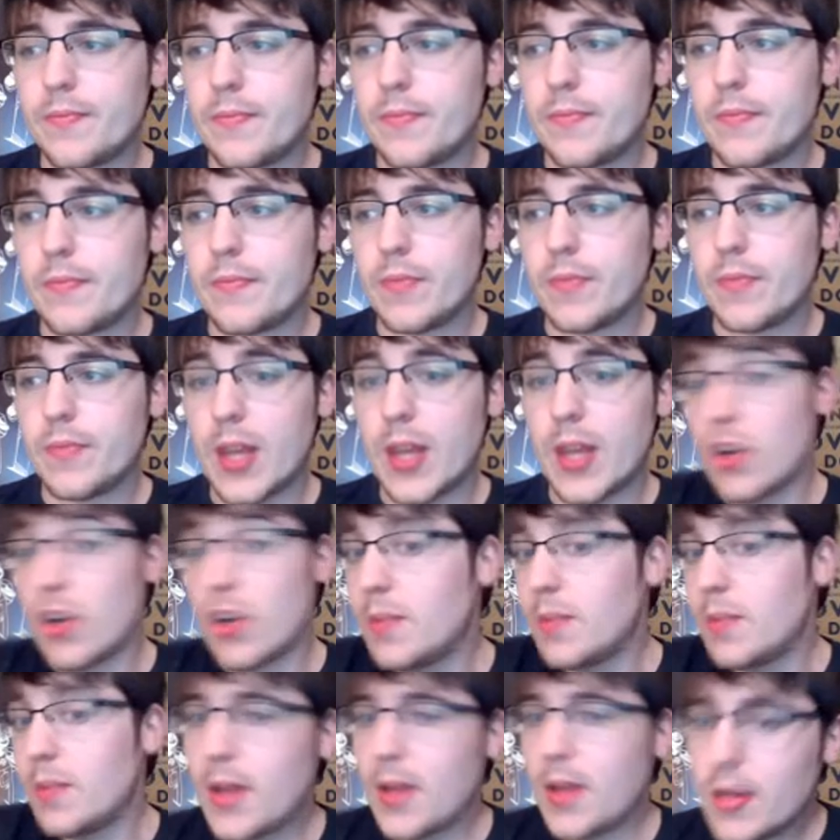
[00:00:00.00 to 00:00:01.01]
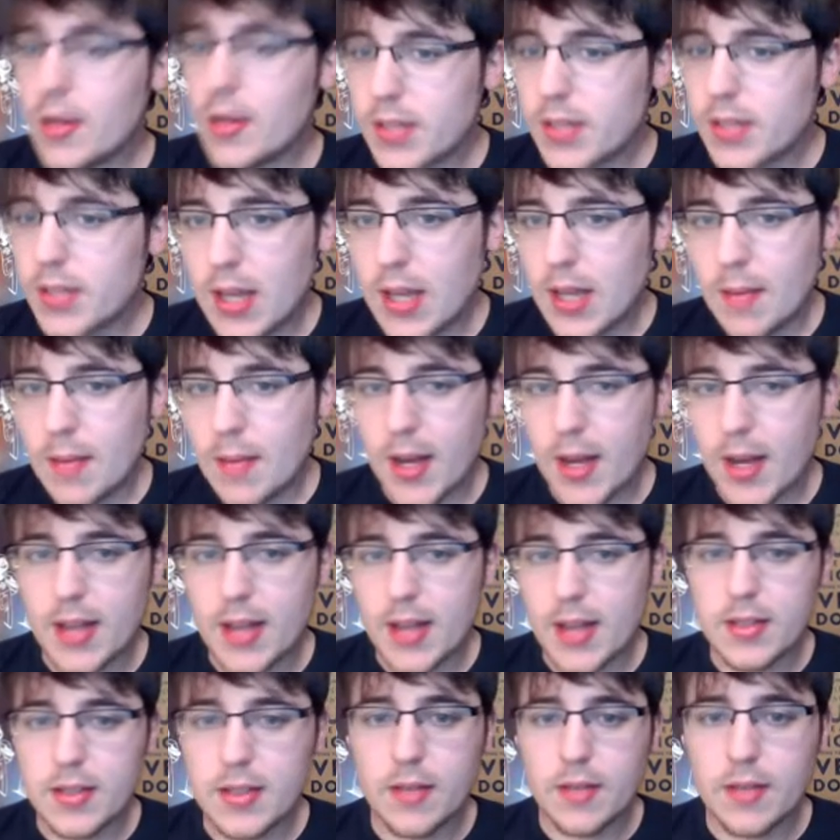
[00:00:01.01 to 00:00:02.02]
it could be on Steam, I
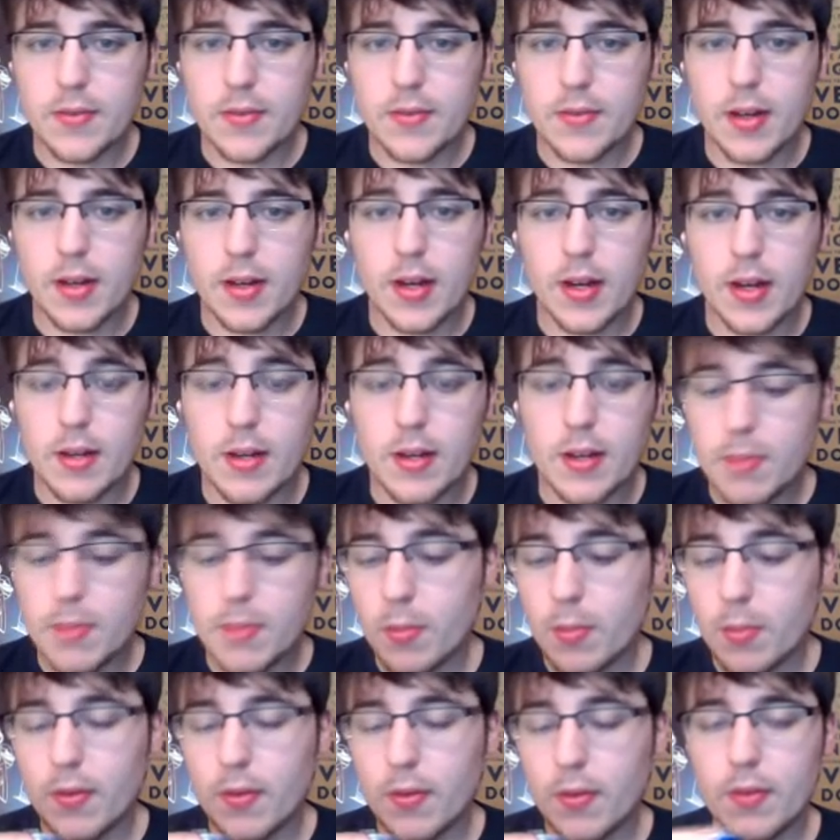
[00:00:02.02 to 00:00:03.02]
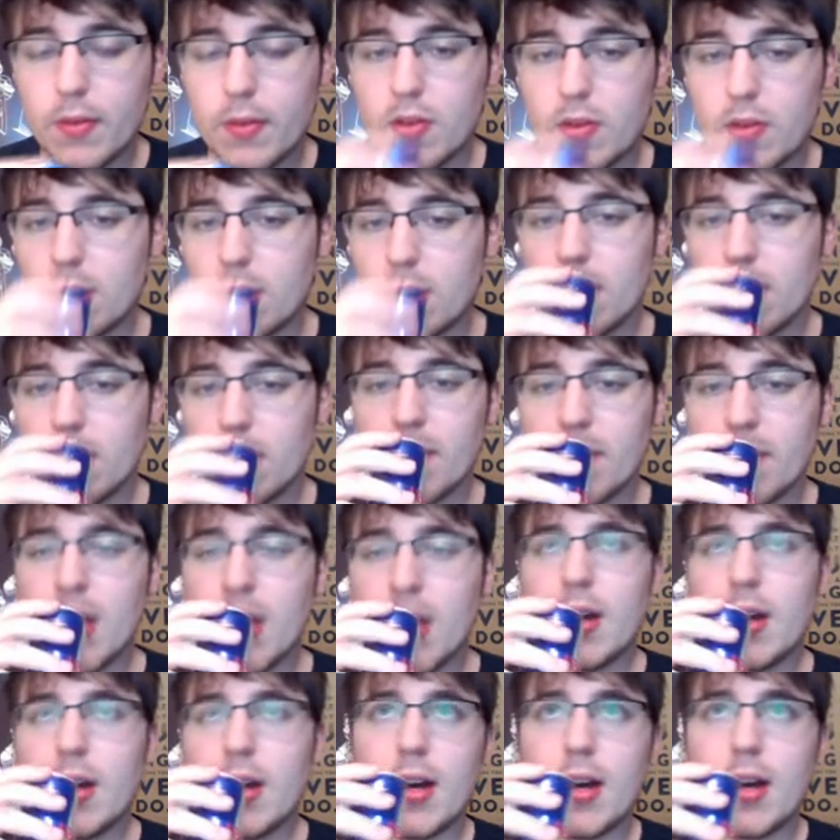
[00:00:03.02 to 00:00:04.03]
guess, if enough people vote for it. But
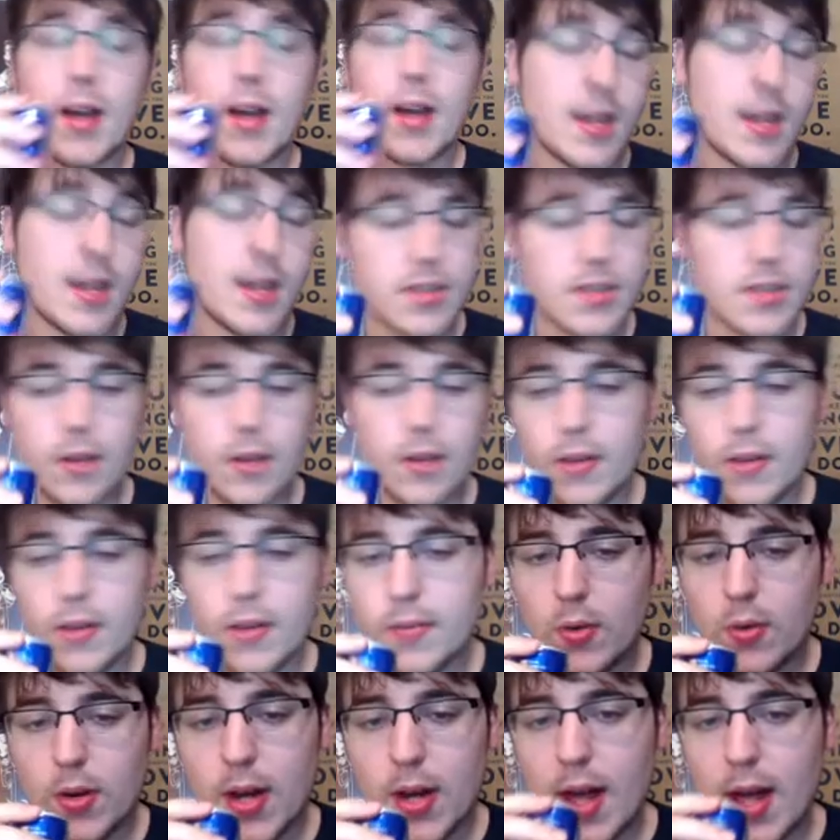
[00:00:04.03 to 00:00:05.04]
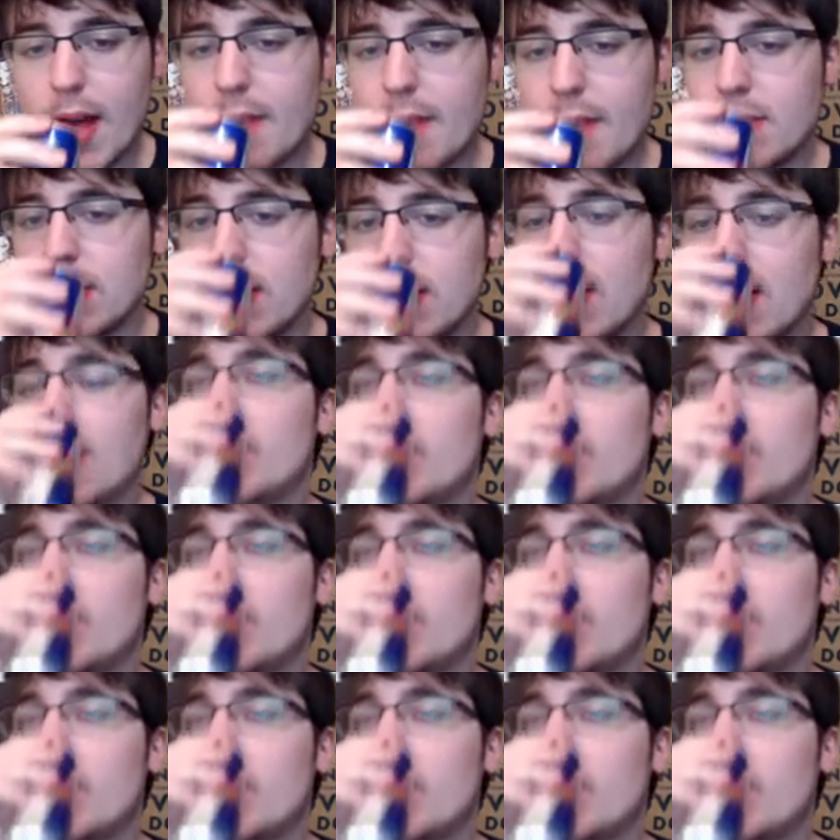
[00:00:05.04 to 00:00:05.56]
I guess I'll vote for it. I haven't yet.